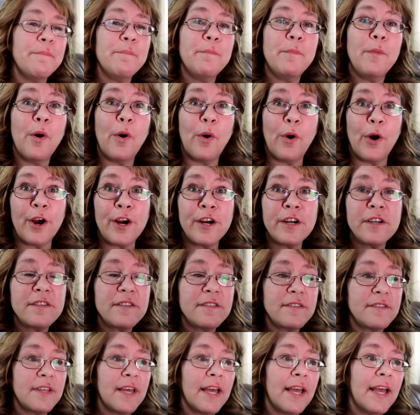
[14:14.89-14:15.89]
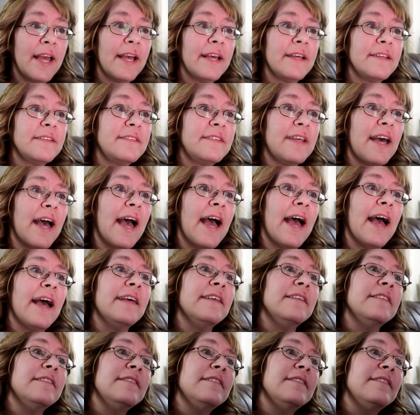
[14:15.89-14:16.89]
Morse
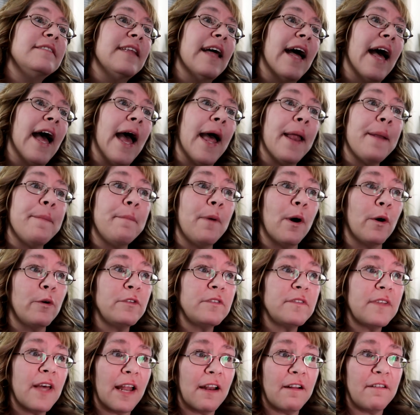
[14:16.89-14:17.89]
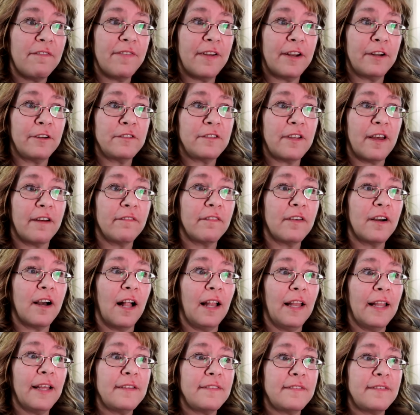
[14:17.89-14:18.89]
says that most saddle fitters have
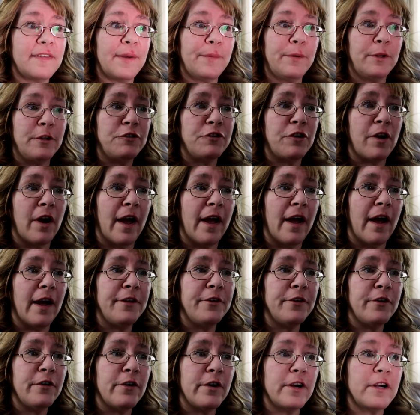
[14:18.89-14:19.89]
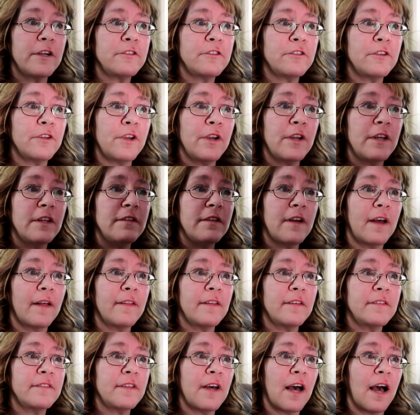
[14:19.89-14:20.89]
gullets they will try on your horse so you can tell
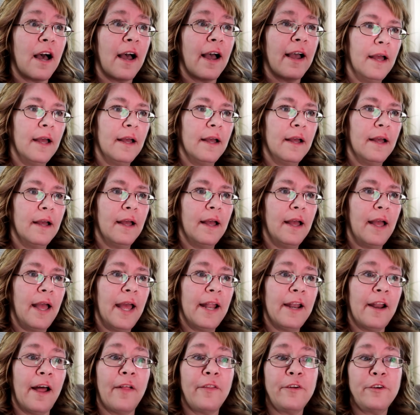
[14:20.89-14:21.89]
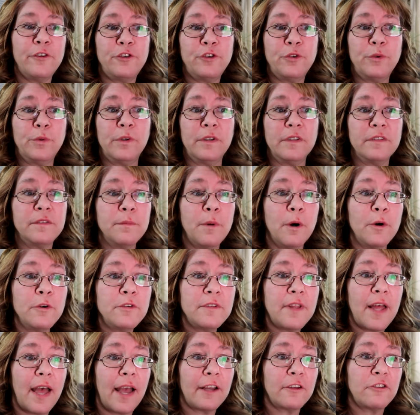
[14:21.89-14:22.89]
the size, and other tools.
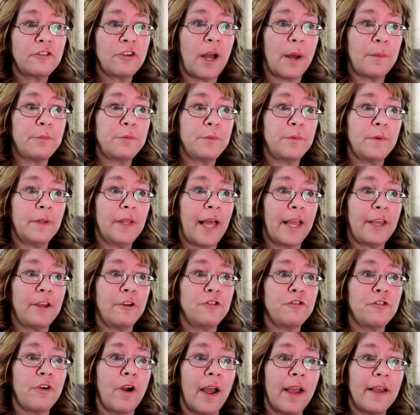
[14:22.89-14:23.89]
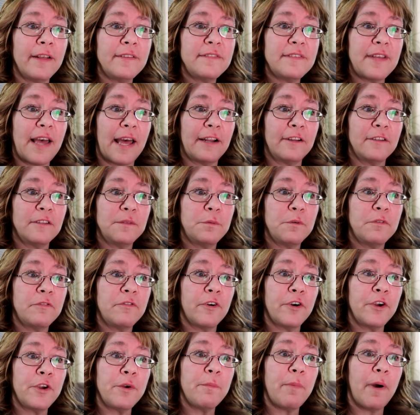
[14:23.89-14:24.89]
Most hack shops will let you try on saddles
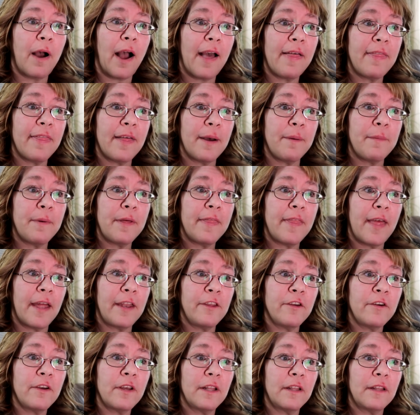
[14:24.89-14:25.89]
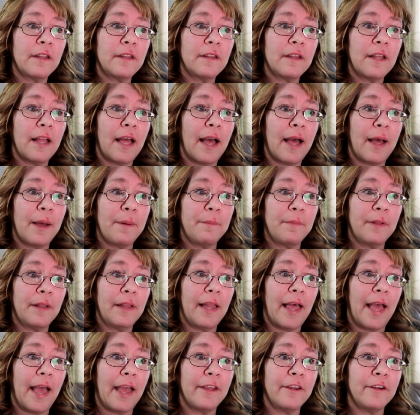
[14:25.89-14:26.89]
before you buy them, and then you can um,
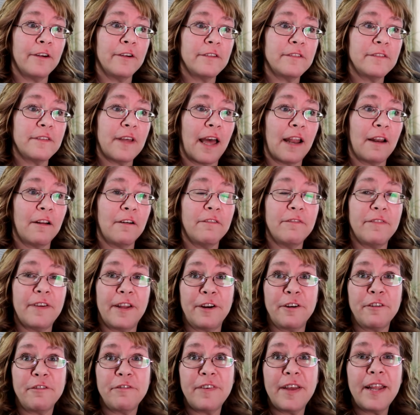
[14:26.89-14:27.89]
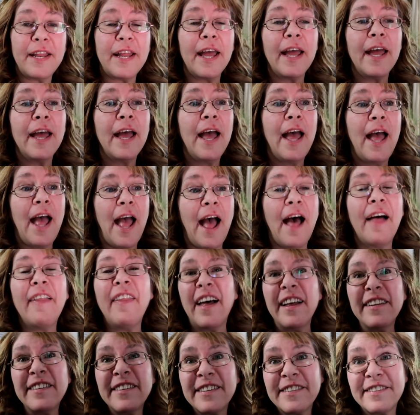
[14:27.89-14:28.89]
let your saddle fitter fit it. And
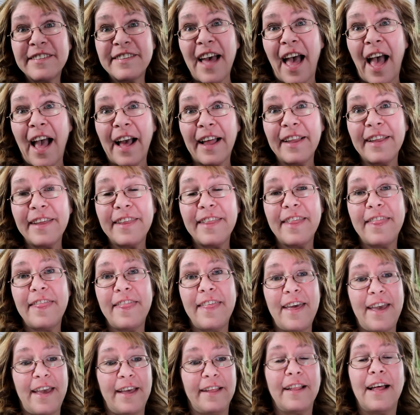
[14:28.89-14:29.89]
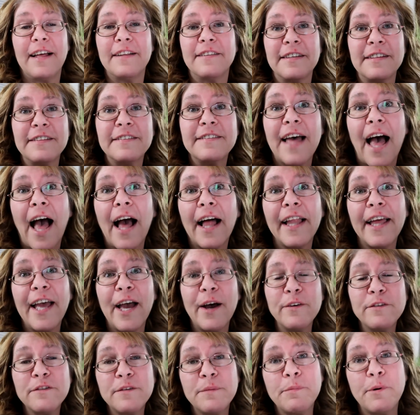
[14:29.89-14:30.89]
that's exactly the thing. That's exactly
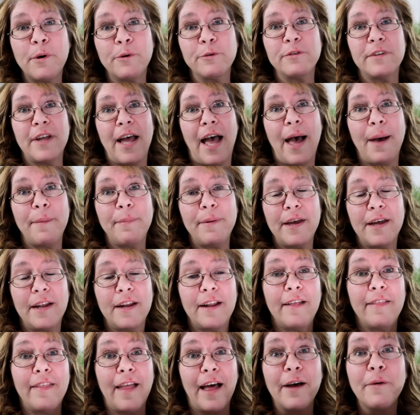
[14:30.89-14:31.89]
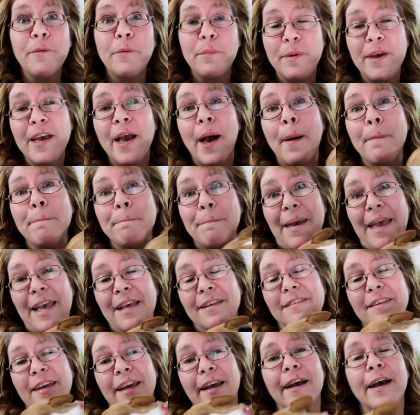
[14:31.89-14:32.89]
how it's supposed to happen, and that would be
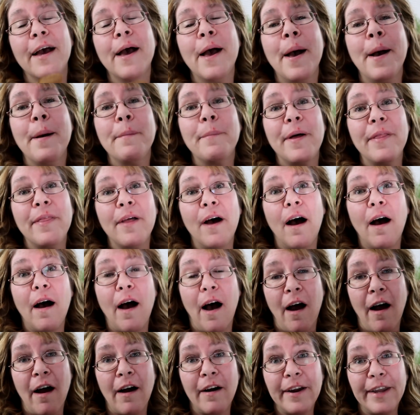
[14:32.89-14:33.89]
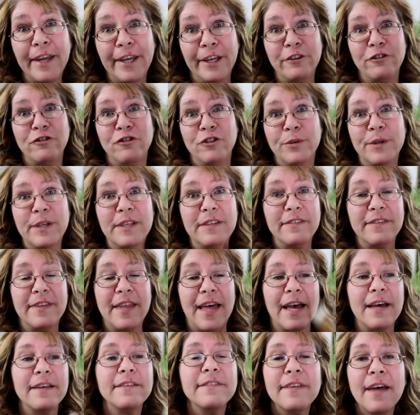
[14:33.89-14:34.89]
amazing. But our issue is
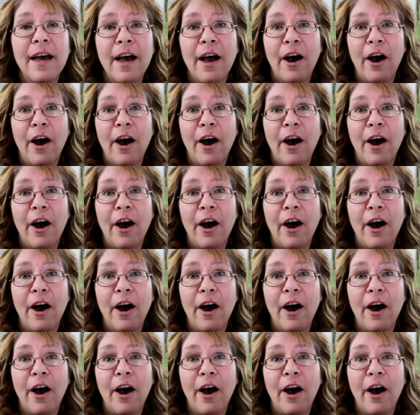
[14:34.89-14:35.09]
this.